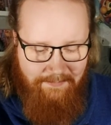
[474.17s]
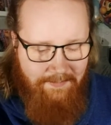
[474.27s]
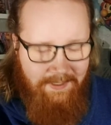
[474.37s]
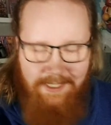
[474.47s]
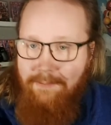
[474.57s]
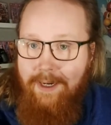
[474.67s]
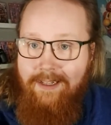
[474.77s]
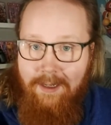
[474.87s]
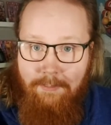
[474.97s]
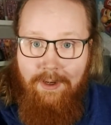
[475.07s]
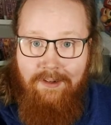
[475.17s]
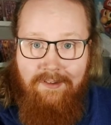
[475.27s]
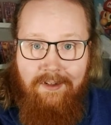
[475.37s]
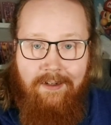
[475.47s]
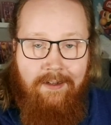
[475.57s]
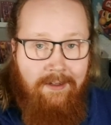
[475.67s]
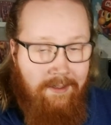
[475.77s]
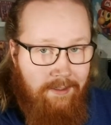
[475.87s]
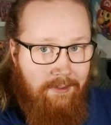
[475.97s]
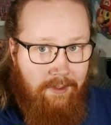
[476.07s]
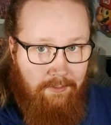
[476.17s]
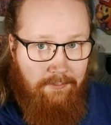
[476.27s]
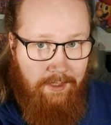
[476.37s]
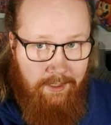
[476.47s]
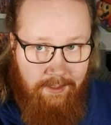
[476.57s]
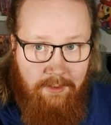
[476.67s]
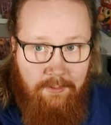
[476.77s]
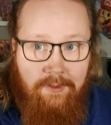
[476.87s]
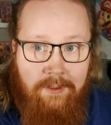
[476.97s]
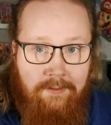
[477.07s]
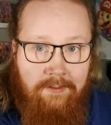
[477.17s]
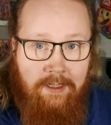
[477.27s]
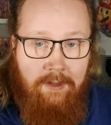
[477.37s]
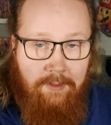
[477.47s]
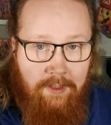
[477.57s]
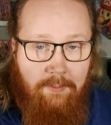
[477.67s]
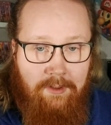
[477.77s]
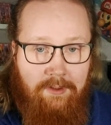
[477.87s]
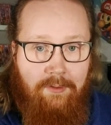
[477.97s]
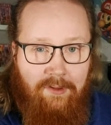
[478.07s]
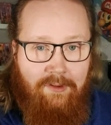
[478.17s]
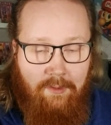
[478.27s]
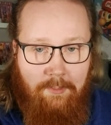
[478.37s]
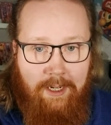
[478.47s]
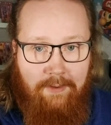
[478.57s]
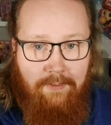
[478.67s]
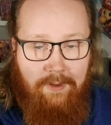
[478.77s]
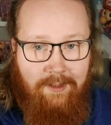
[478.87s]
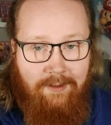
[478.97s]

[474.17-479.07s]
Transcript: So finally unboxed it. So I can finally use it. I really wanted to use it so bad for it.